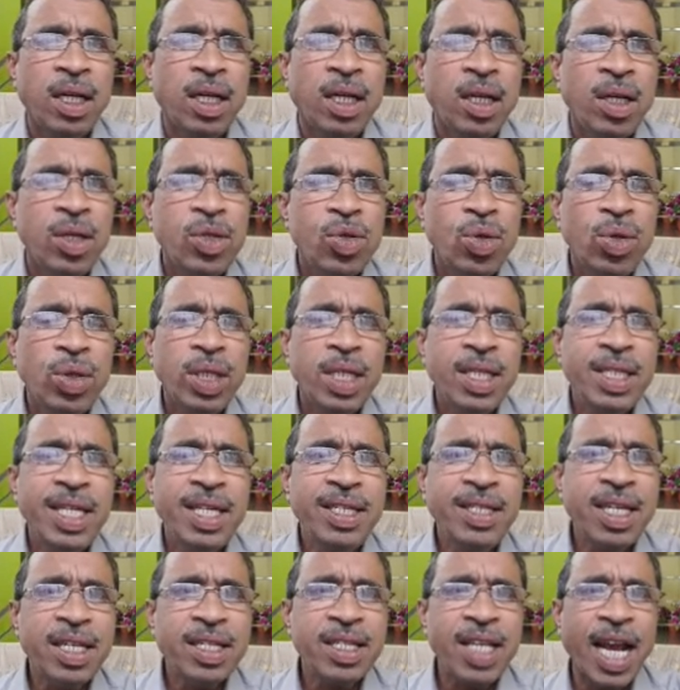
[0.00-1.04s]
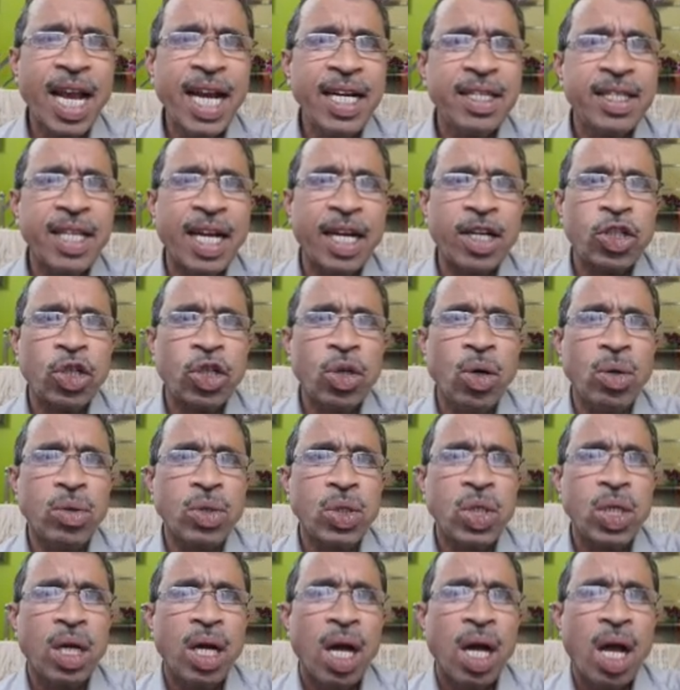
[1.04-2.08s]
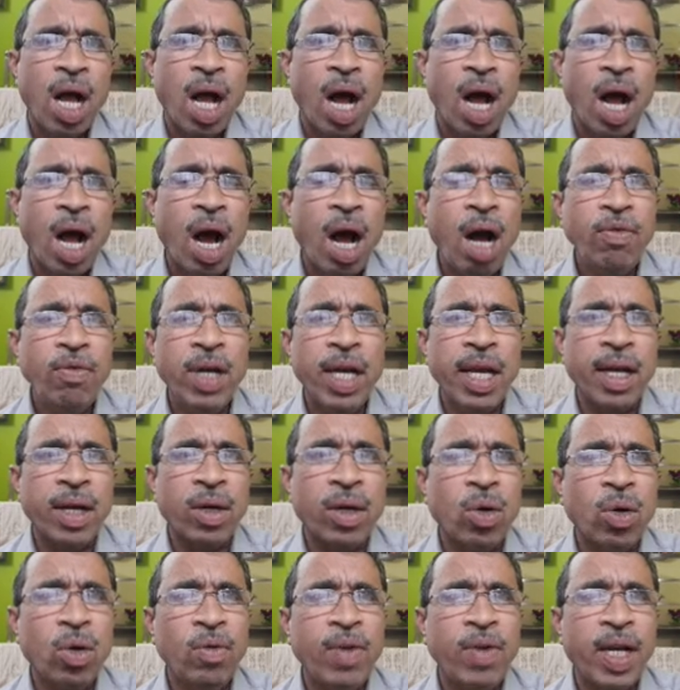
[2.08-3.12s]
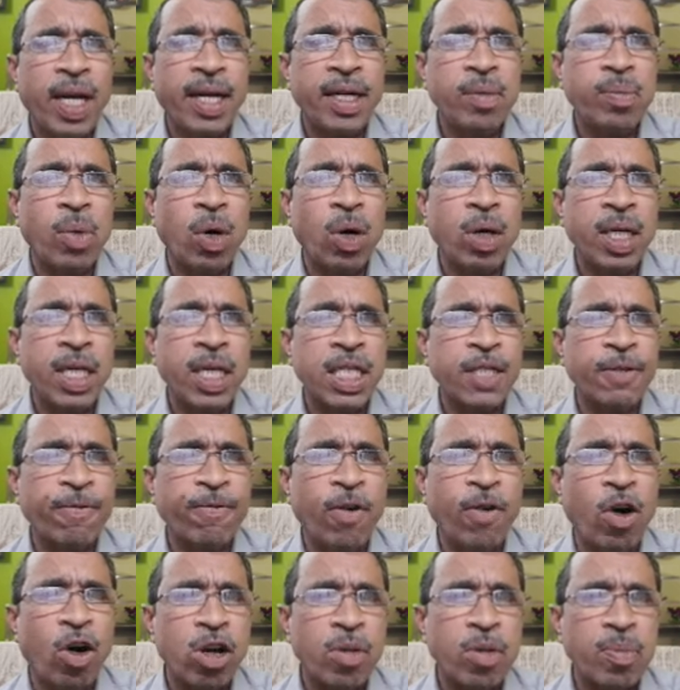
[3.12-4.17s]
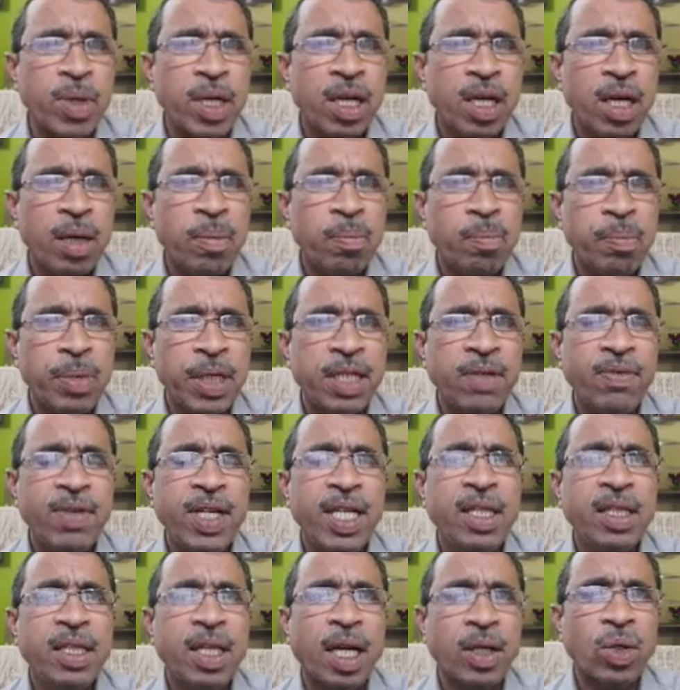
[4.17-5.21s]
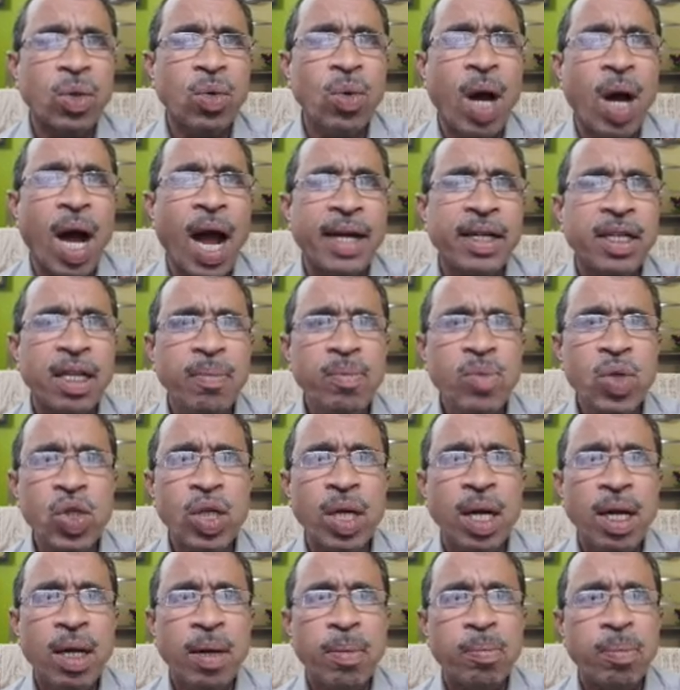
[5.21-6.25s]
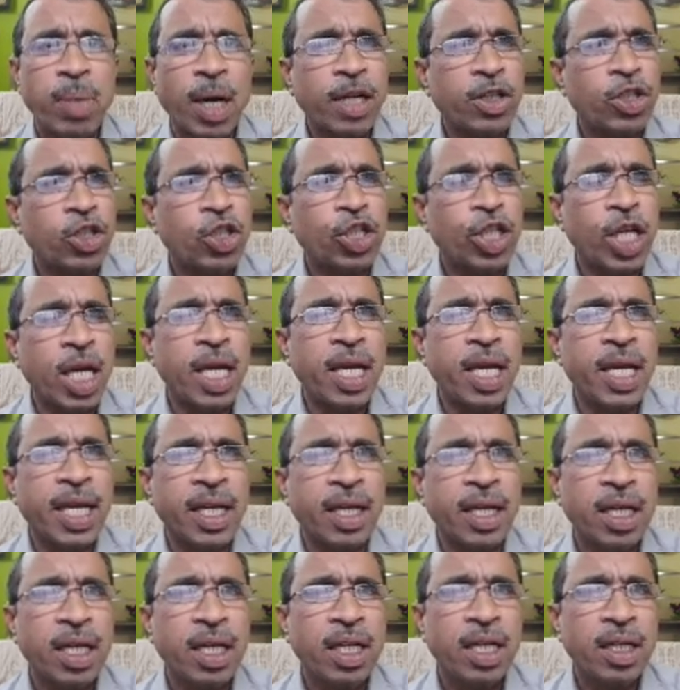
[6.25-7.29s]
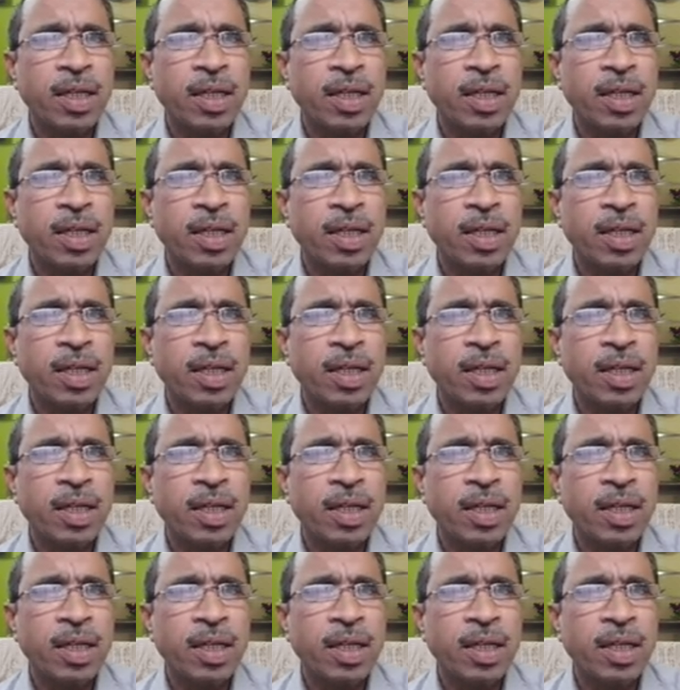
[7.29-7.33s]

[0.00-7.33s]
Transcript: So this is a slide that shows how a covalent bond is formed between the two atoms by sharing